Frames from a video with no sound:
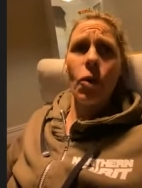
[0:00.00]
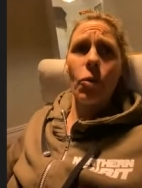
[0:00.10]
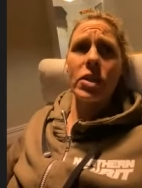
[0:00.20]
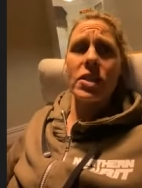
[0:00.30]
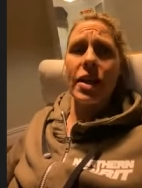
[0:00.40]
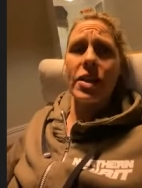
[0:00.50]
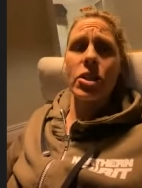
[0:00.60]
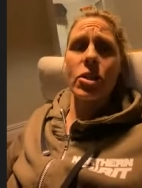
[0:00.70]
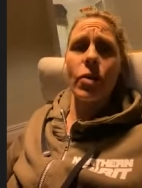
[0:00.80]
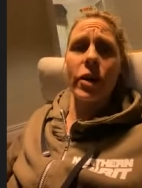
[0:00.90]
What did I
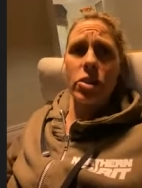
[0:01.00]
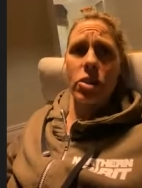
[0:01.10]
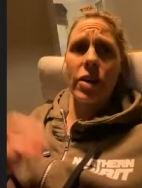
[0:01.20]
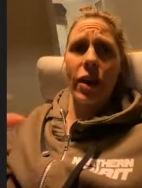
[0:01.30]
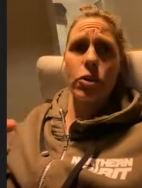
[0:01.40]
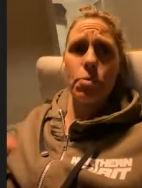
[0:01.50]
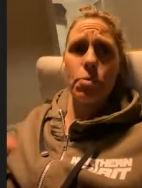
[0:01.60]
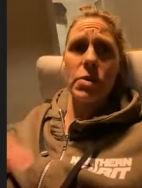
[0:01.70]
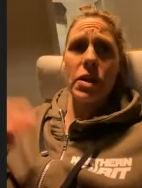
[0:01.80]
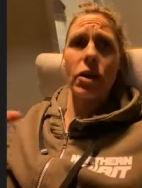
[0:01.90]
do? I turned out to
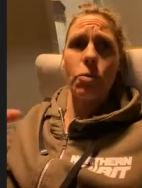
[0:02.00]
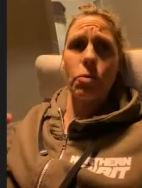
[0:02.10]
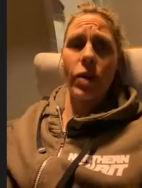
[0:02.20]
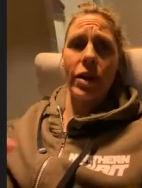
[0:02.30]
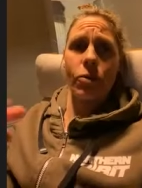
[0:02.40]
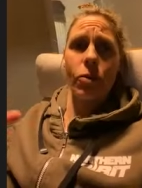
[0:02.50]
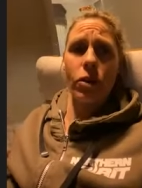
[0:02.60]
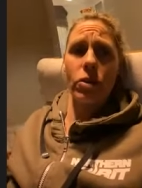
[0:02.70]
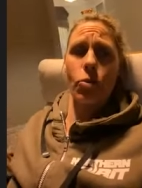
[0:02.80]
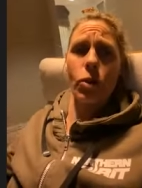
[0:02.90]
be a copywriter work,
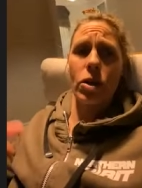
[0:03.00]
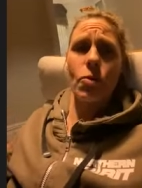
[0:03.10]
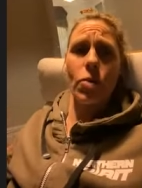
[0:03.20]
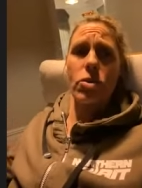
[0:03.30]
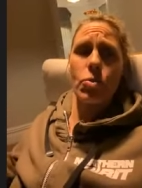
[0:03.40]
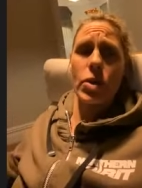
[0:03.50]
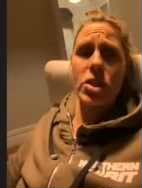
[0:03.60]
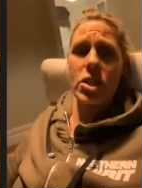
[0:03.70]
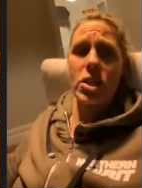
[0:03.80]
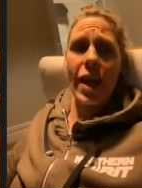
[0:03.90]
working with the
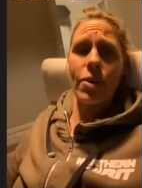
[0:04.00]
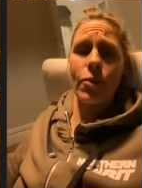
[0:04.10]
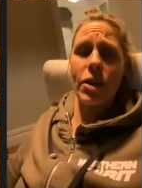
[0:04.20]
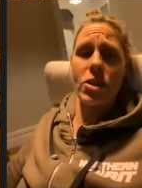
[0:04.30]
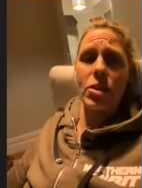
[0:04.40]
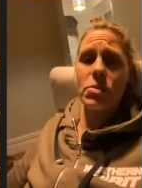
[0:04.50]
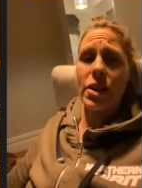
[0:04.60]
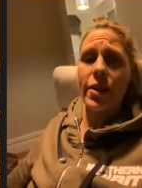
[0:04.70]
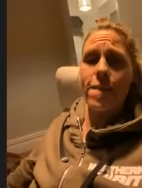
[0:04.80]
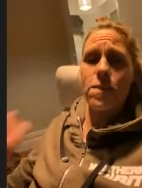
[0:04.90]
Swedish language. I was
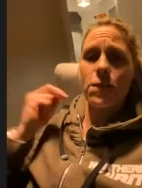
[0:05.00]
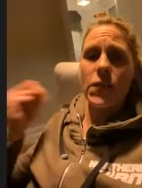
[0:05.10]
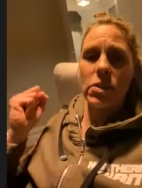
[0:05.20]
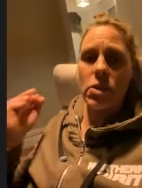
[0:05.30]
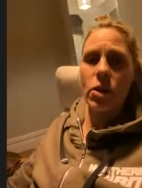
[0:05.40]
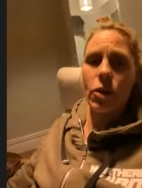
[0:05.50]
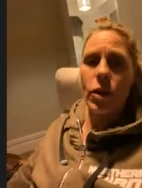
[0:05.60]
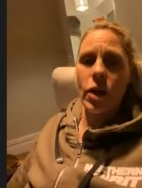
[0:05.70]
like, you.